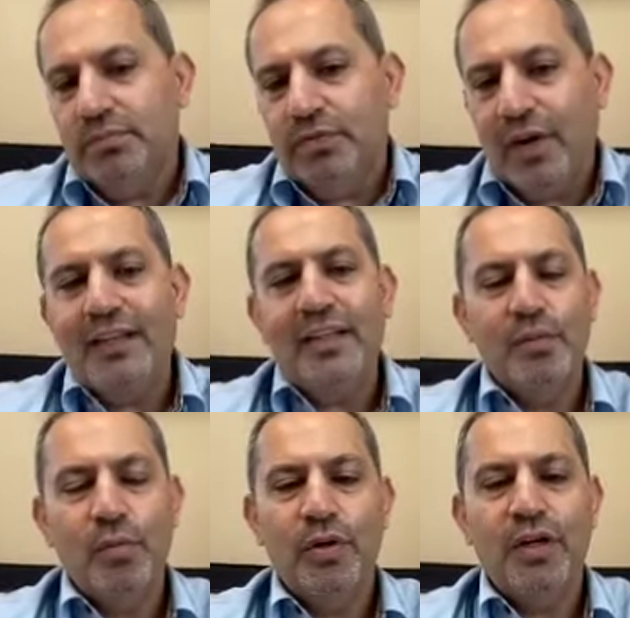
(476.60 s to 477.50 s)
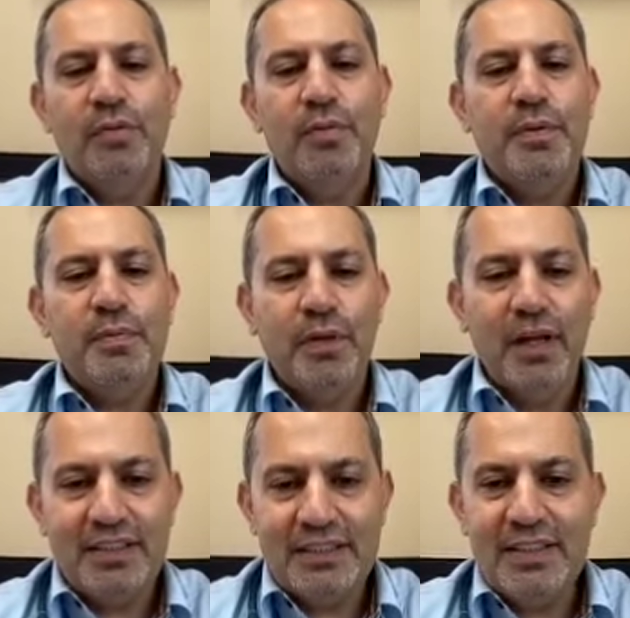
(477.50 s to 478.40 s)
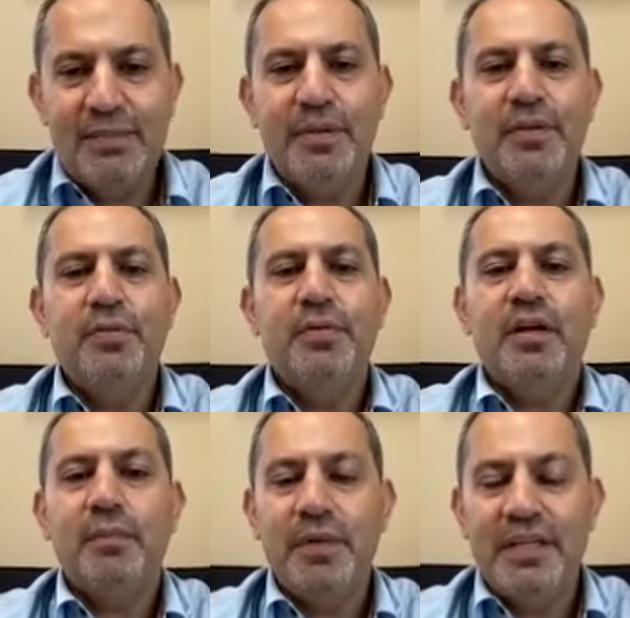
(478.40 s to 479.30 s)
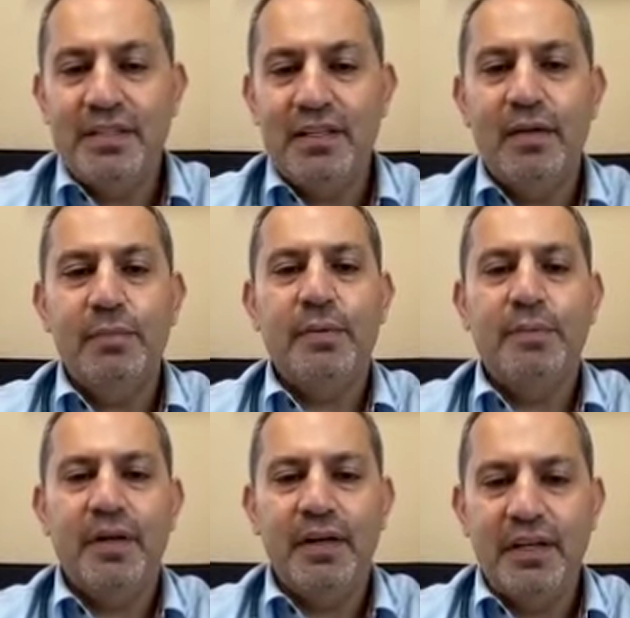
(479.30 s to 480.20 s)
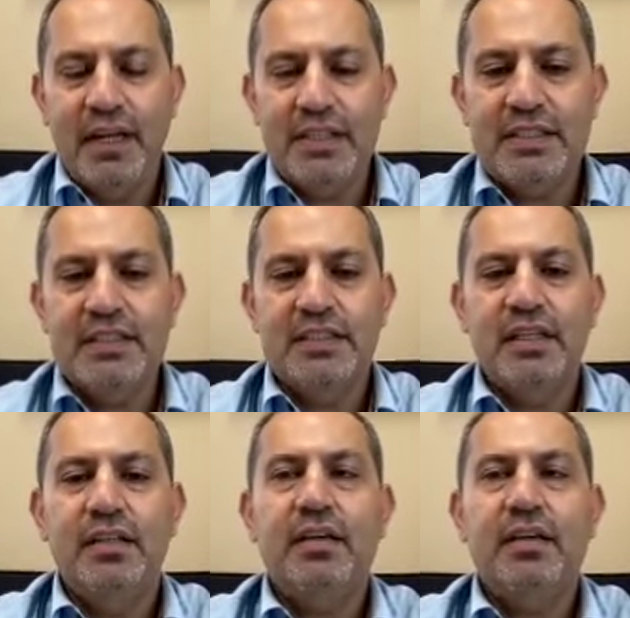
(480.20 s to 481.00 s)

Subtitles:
Friday morning when people are sleeping, we are meeting and preparing cases and